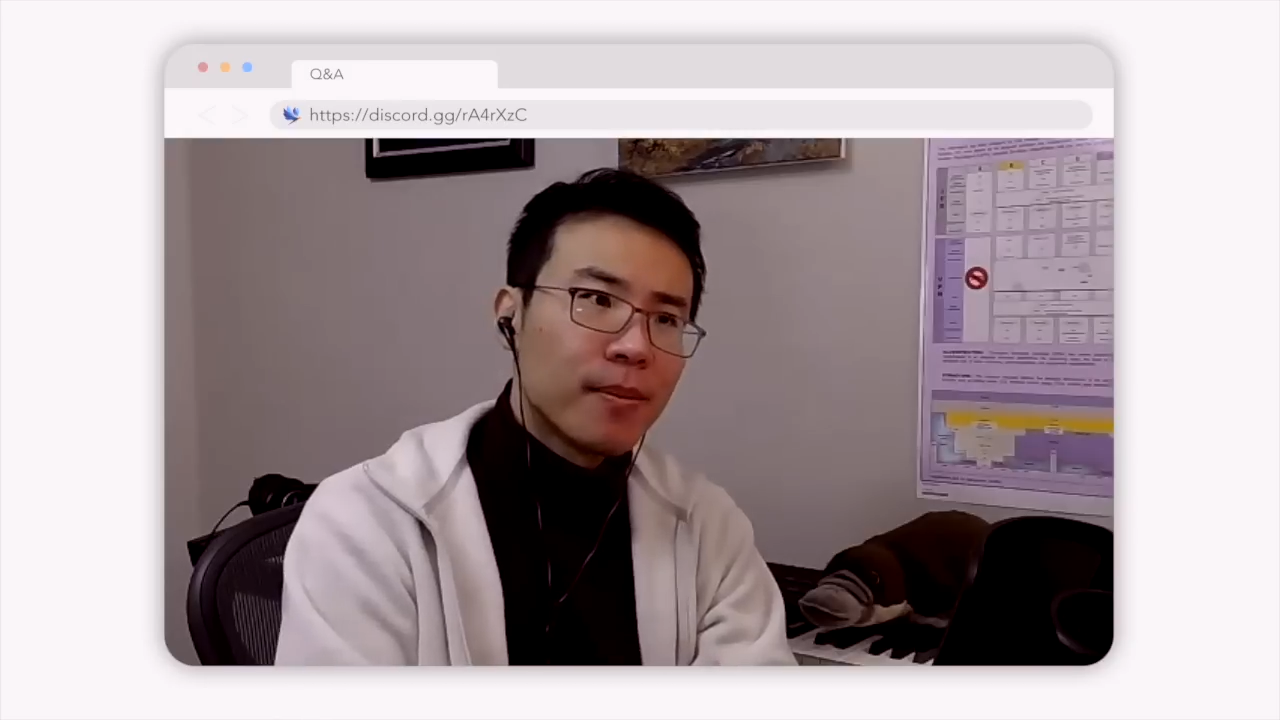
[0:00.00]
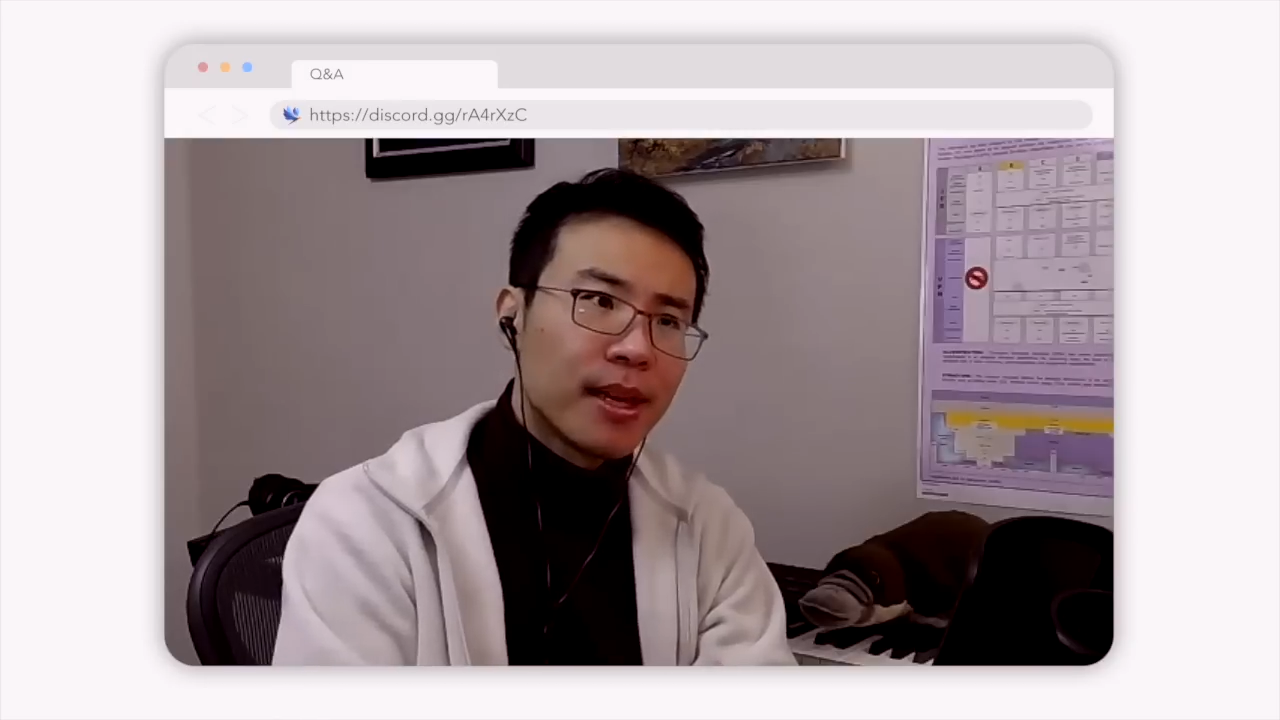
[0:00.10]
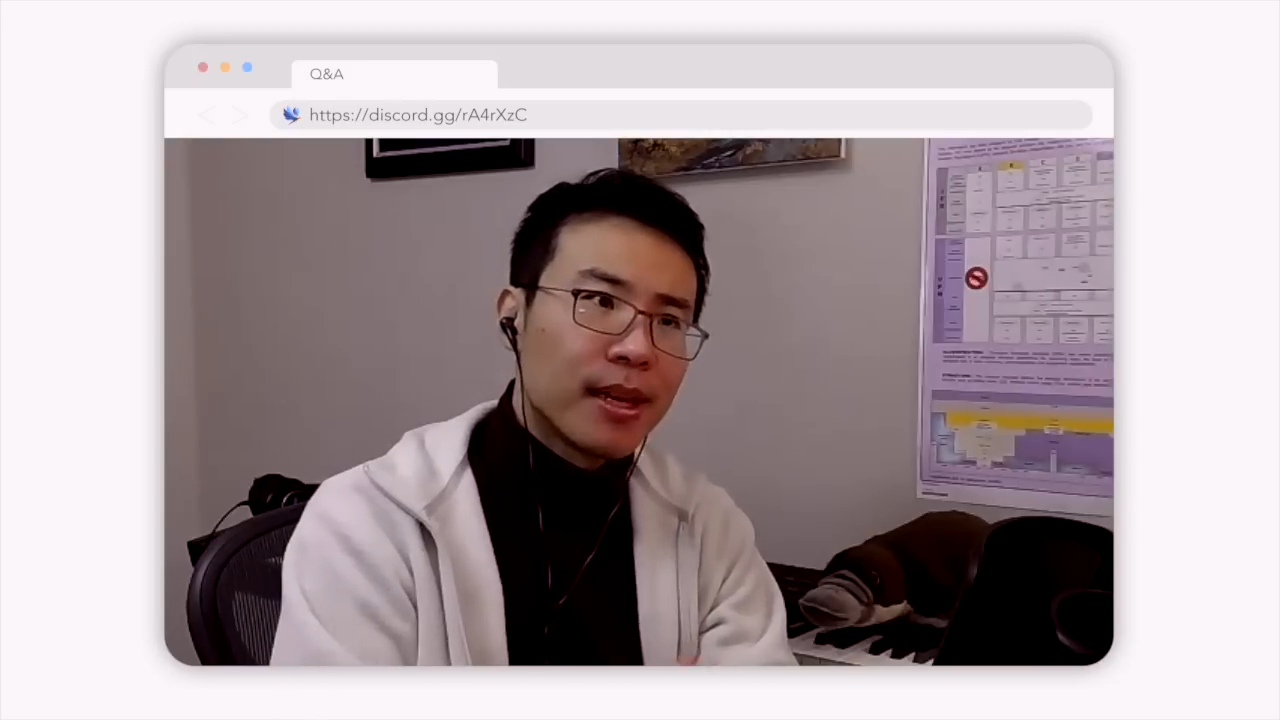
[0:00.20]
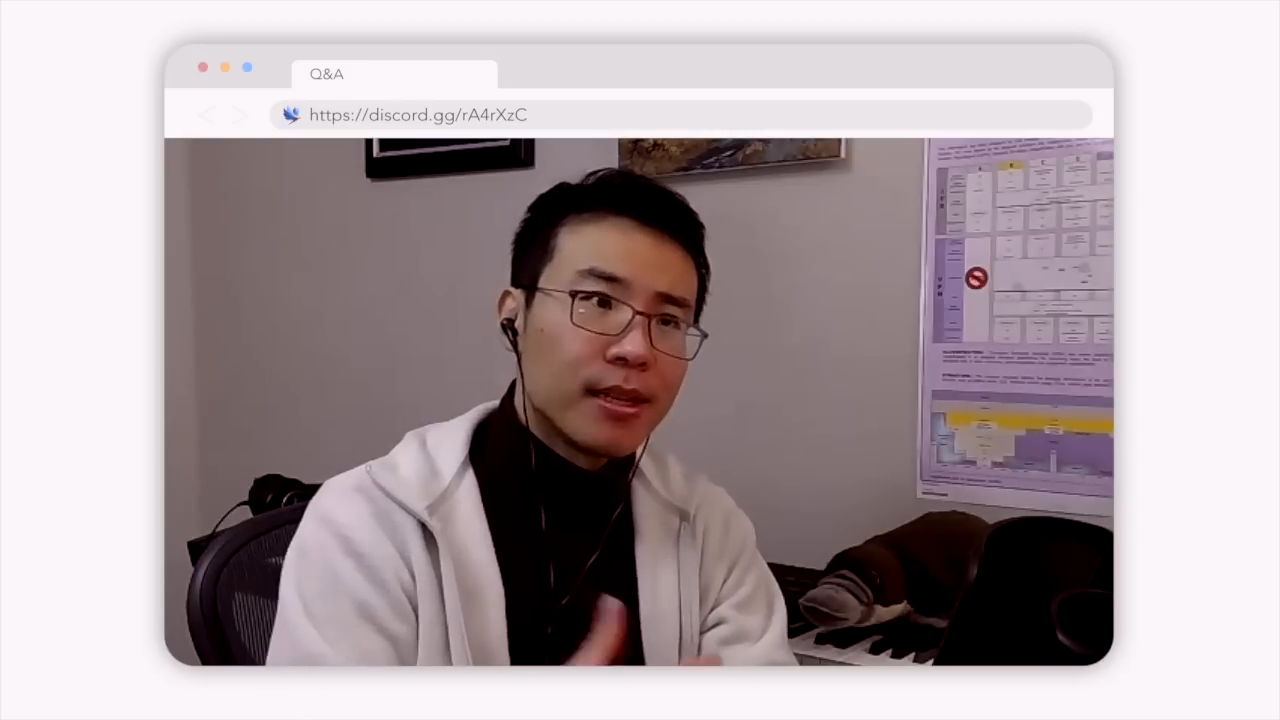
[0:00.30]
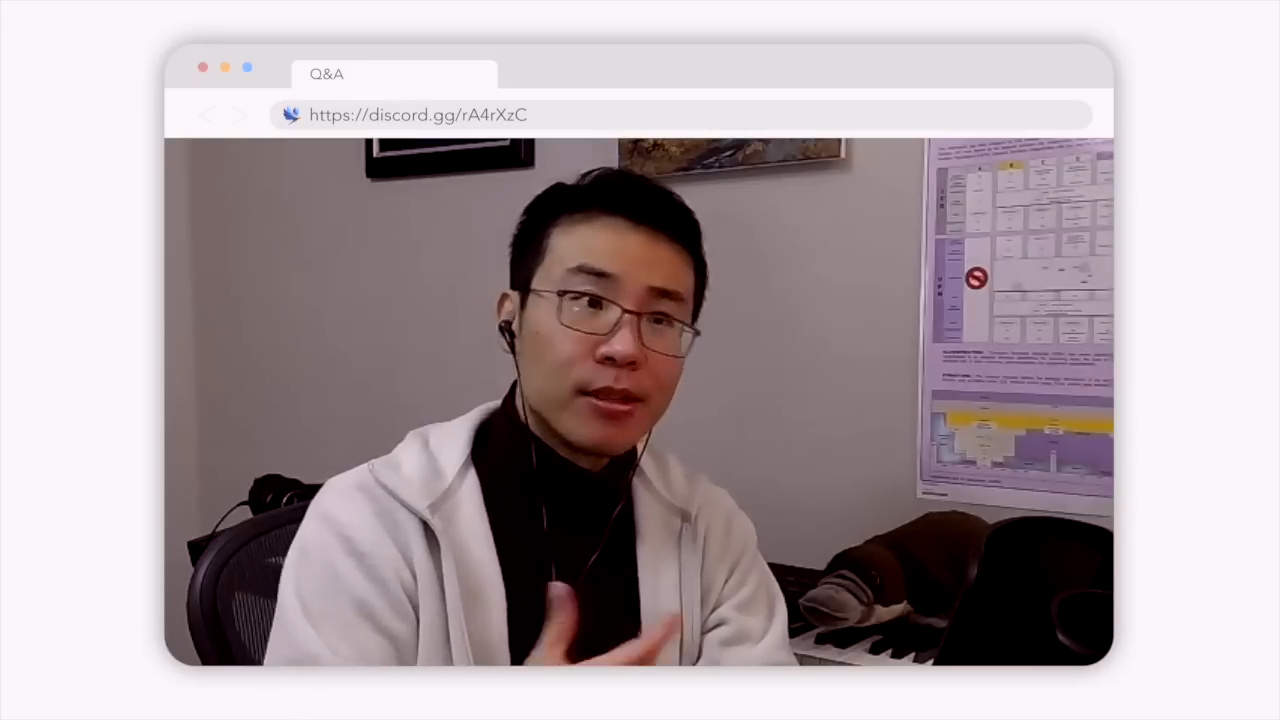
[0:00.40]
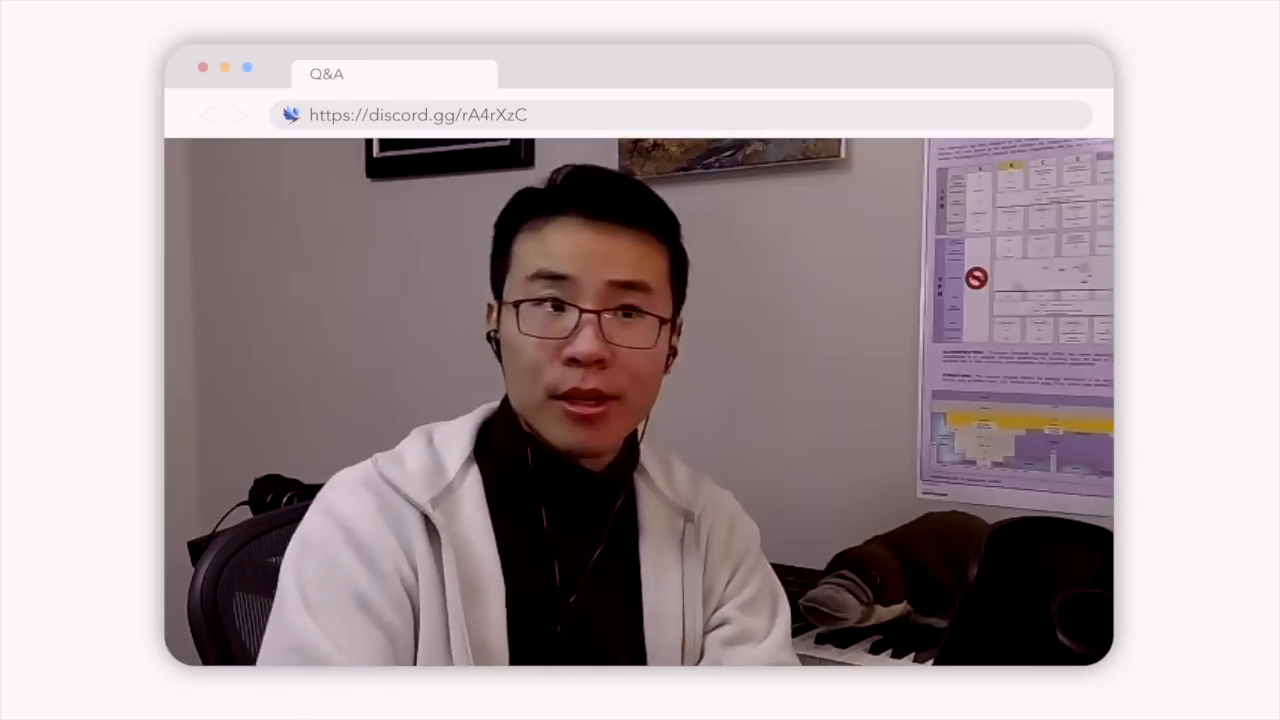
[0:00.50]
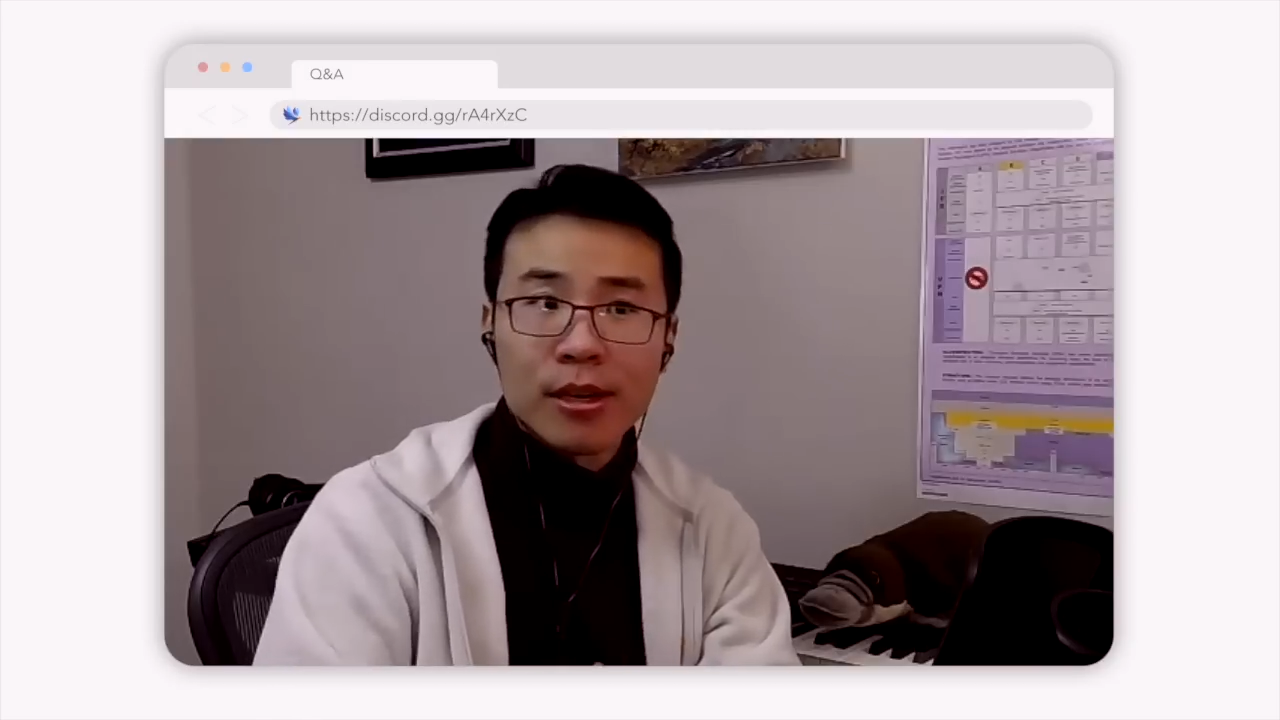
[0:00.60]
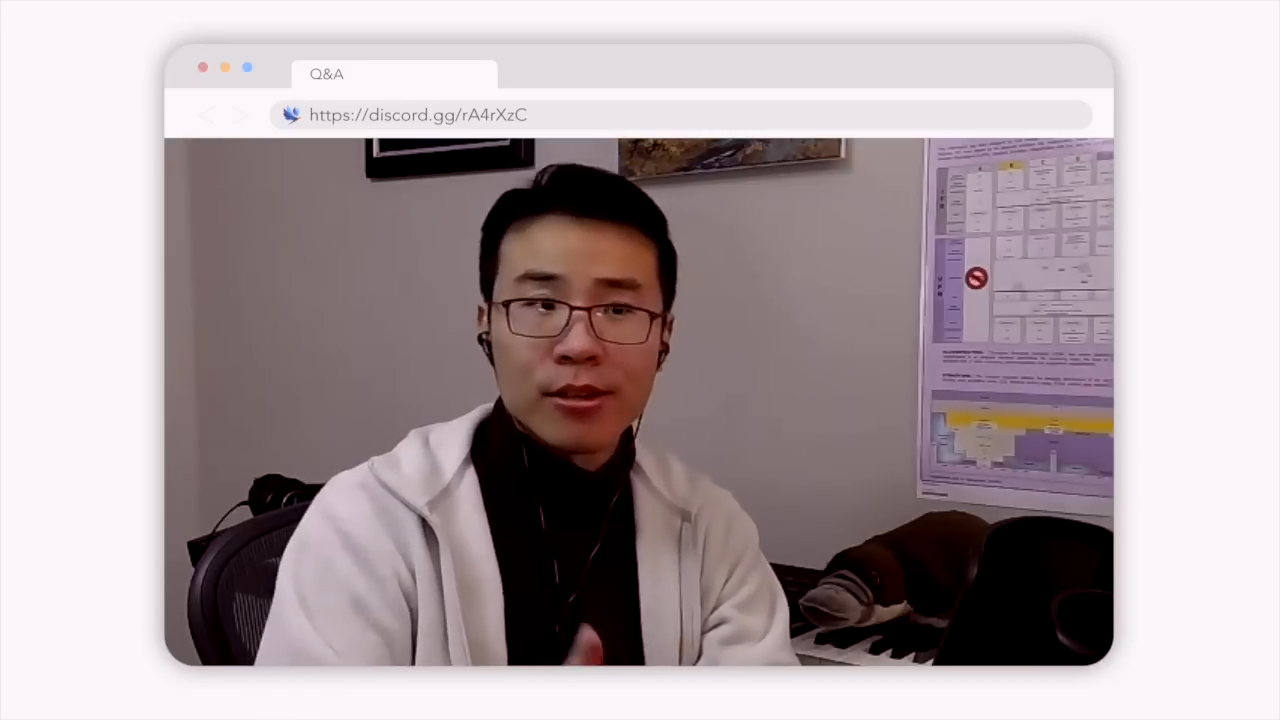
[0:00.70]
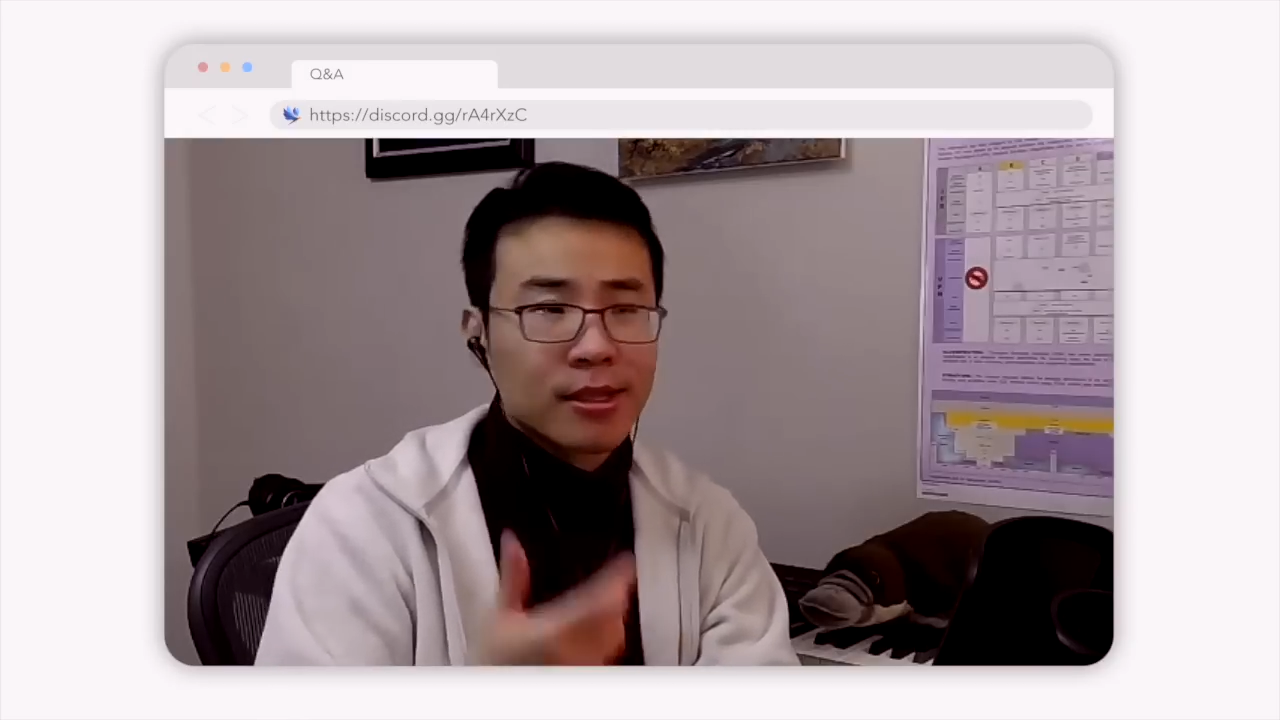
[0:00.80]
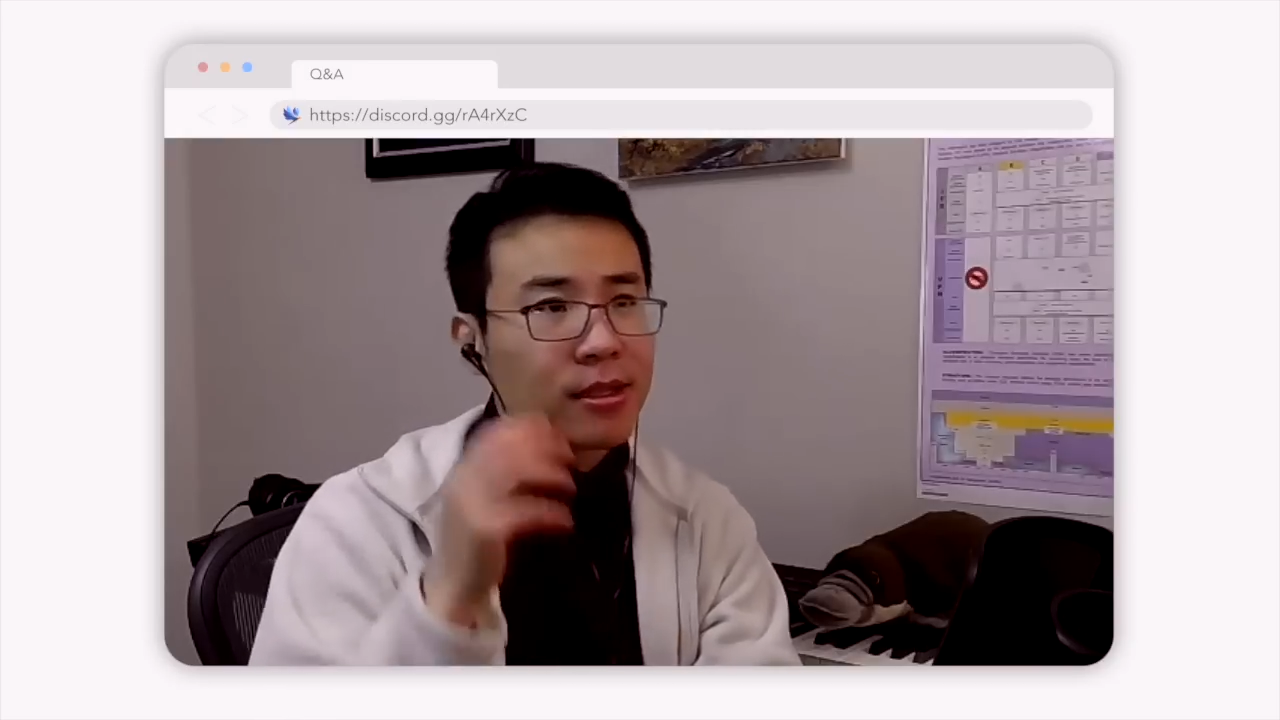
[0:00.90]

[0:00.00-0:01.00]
and two doctors.